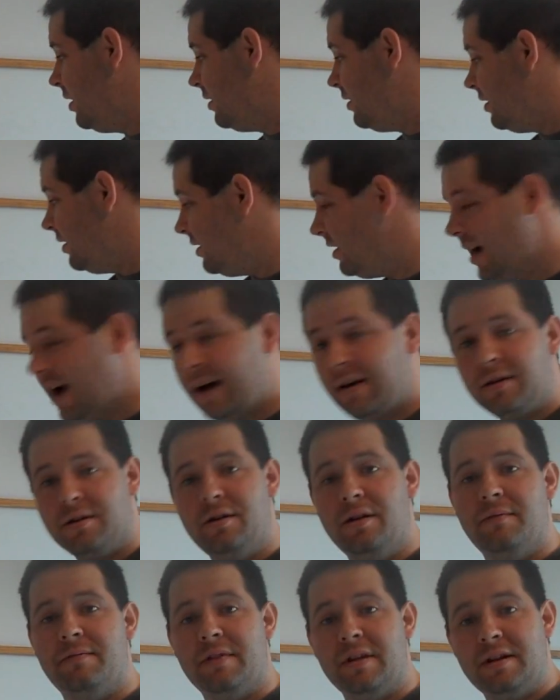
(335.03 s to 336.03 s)

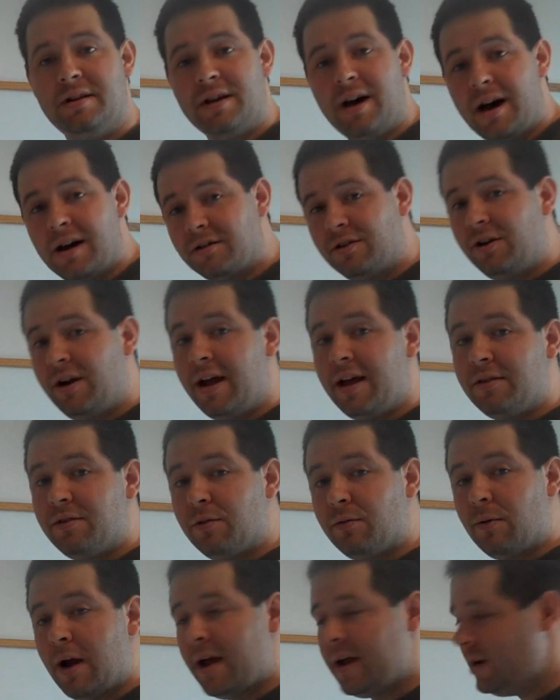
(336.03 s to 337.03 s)
If the doctor had
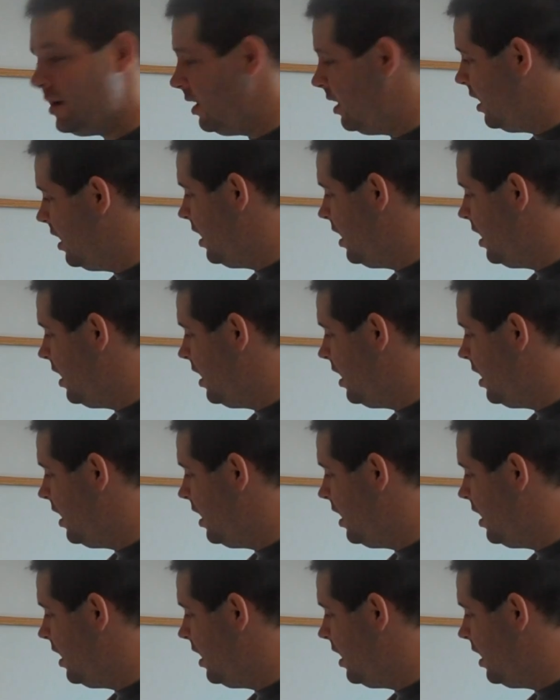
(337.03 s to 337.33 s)
the right,